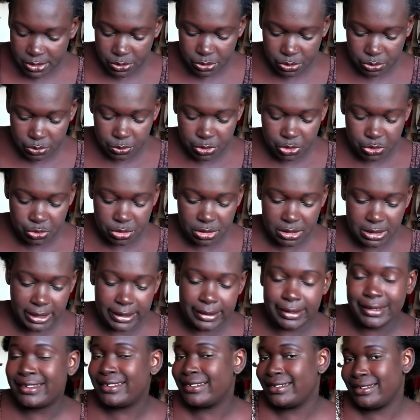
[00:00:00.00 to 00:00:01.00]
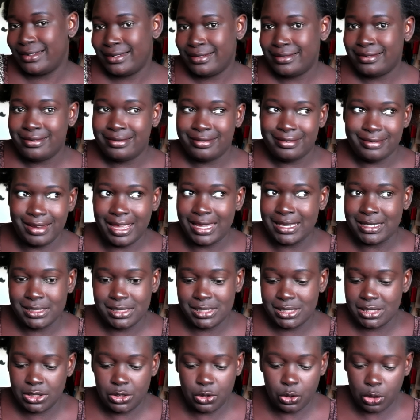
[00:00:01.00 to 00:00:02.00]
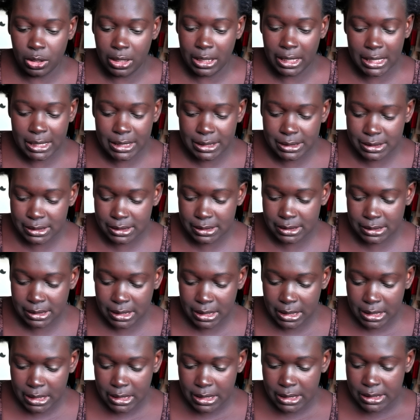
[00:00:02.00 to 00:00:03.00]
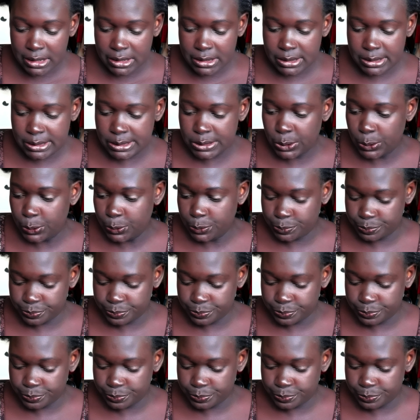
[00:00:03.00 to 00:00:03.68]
which was like $90. So